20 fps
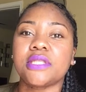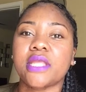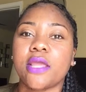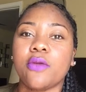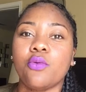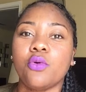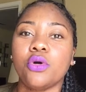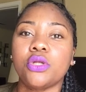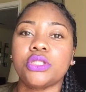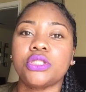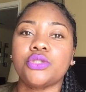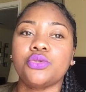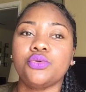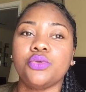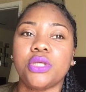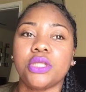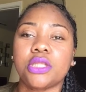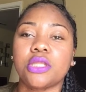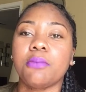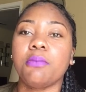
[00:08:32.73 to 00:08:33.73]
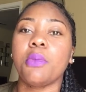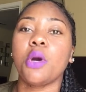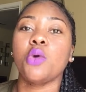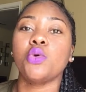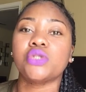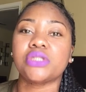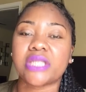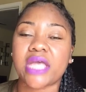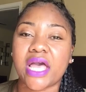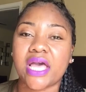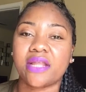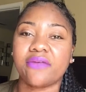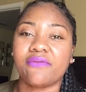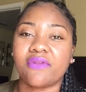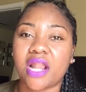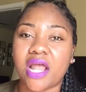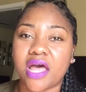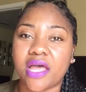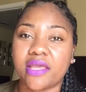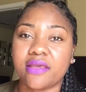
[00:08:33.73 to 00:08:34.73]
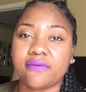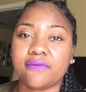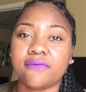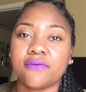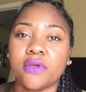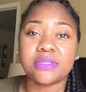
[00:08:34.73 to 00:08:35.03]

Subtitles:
They want to get the most out of life.